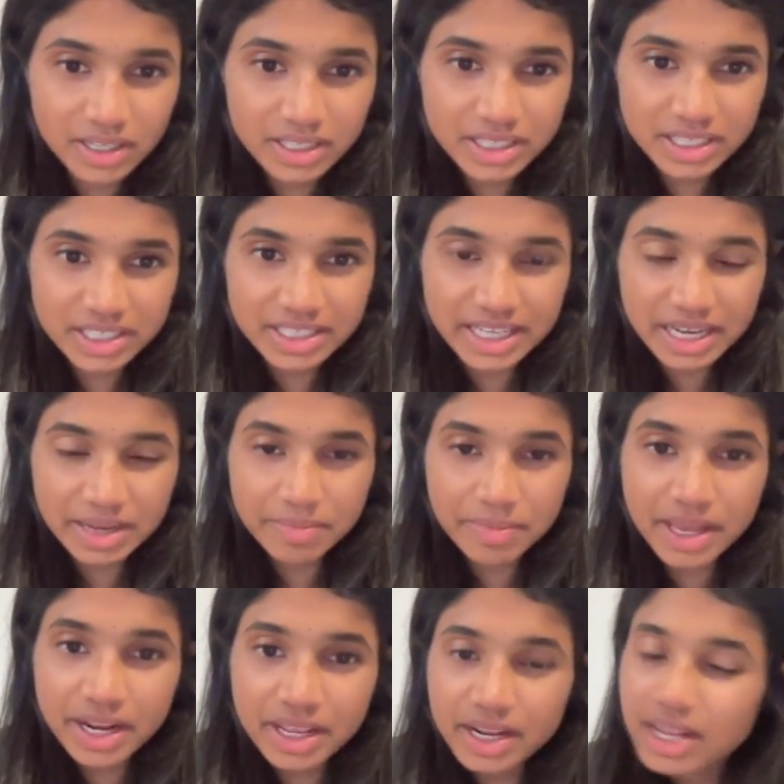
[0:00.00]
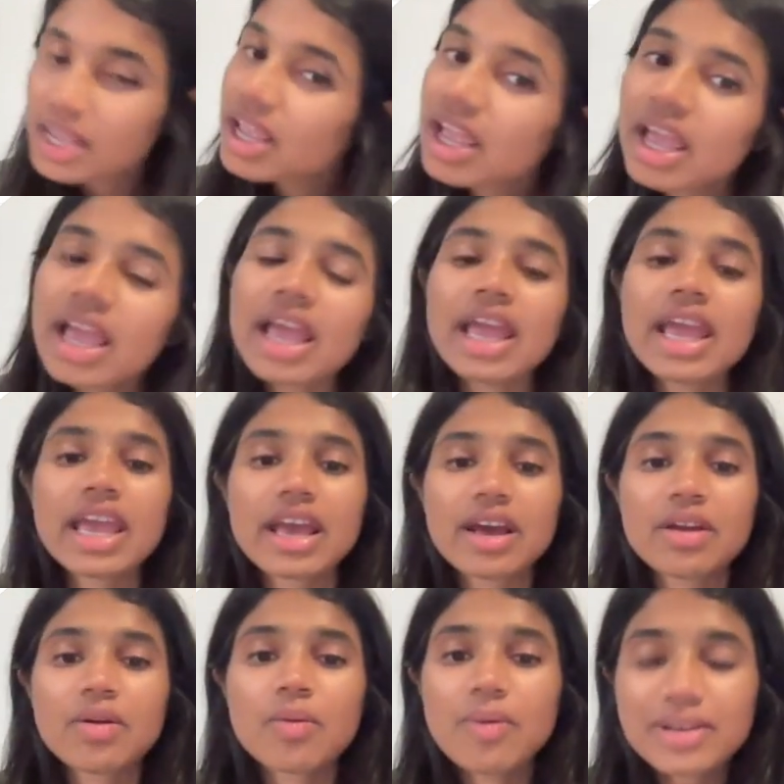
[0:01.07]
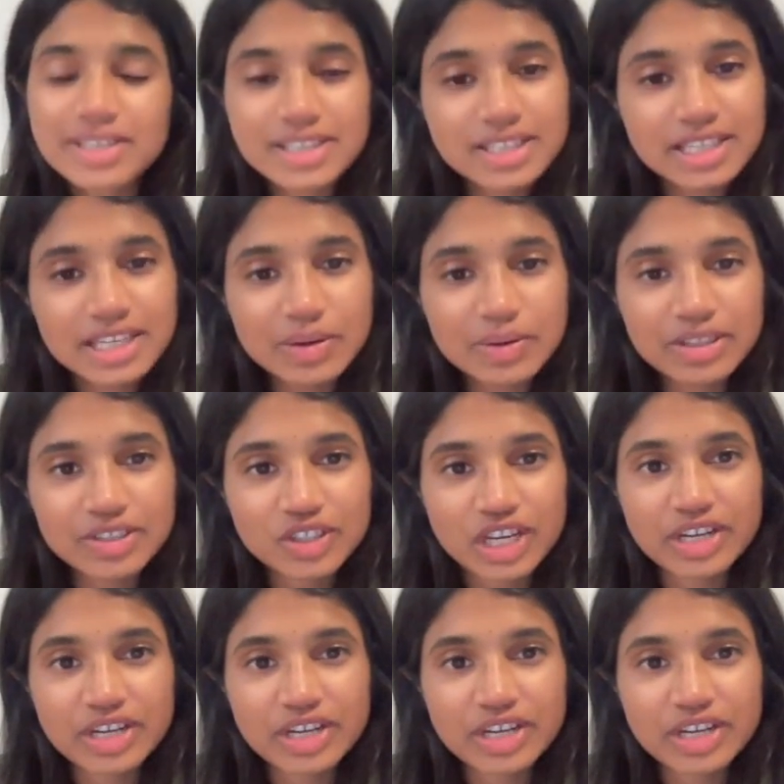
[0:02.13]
It's going to take a minute. And once the SQL is